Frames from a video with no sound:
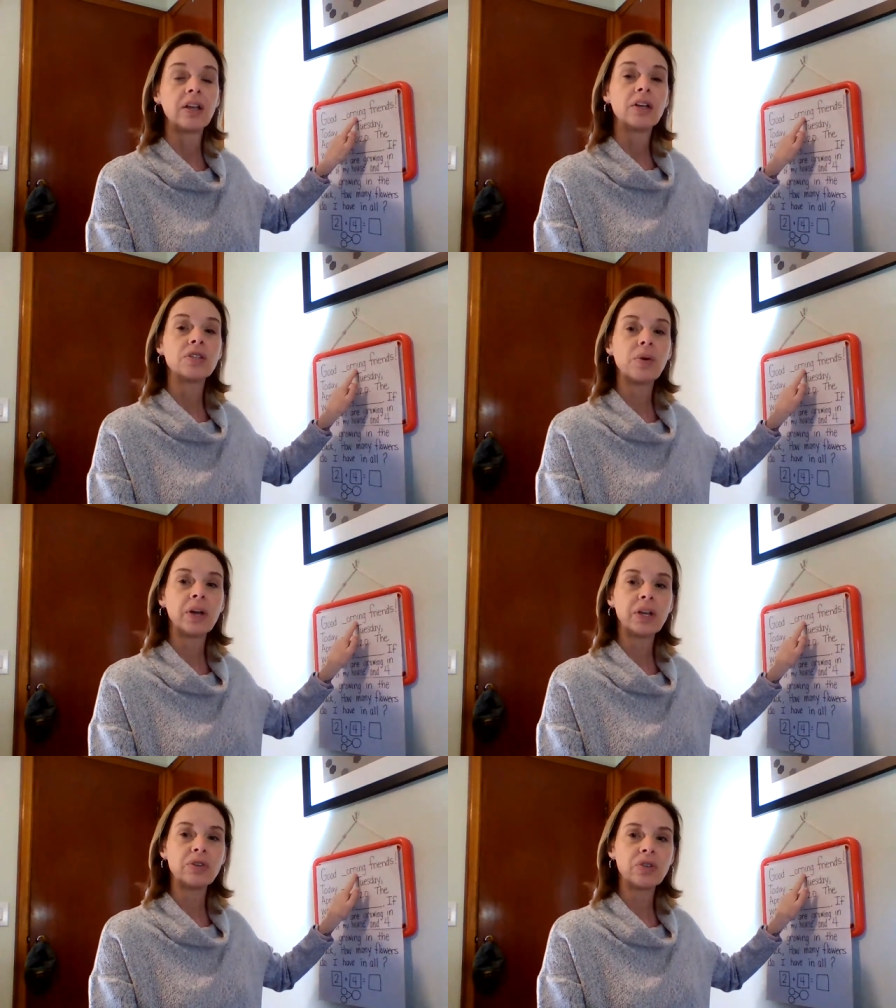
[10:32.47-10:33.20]
So I
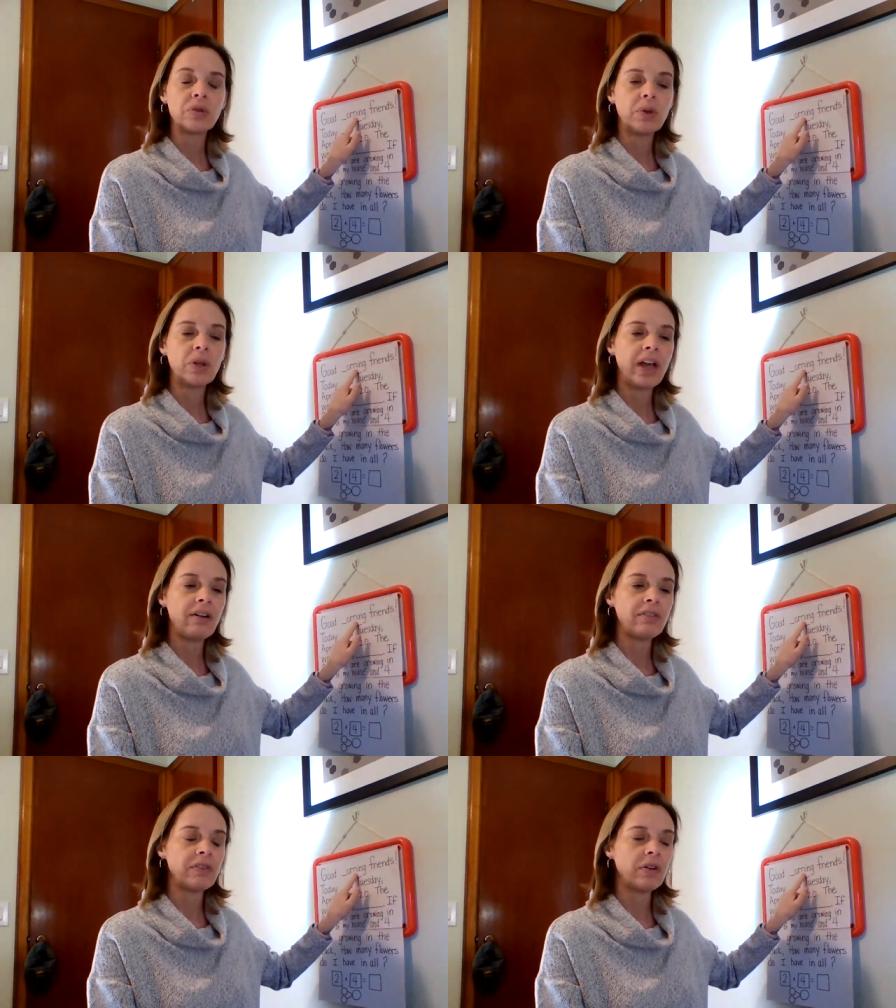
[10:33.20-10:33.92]
usually will have
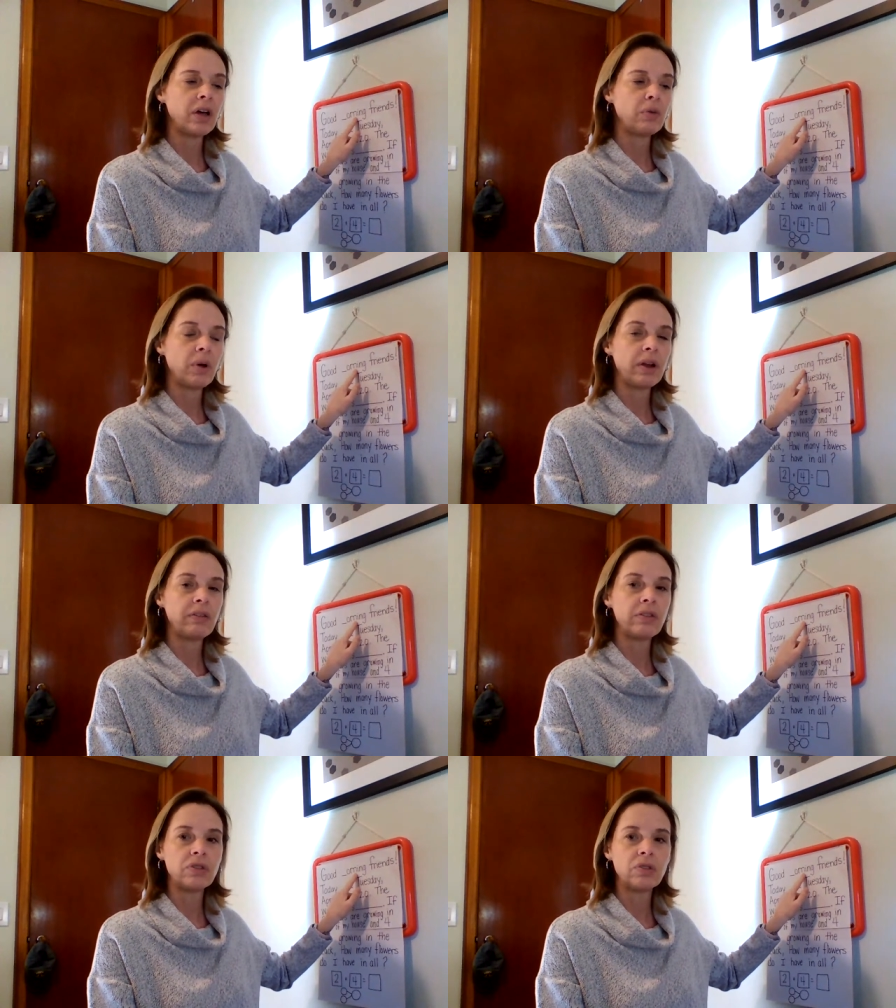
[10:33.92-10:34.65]
one of
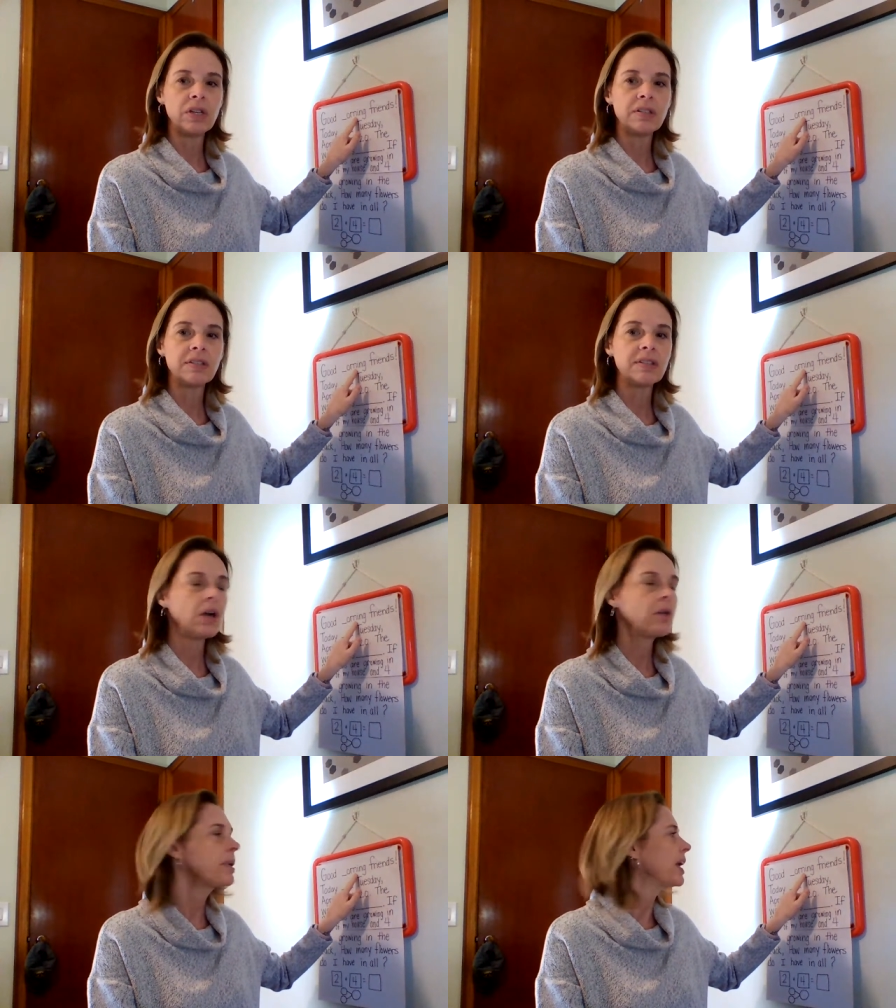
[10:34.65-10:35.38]
the students tell me,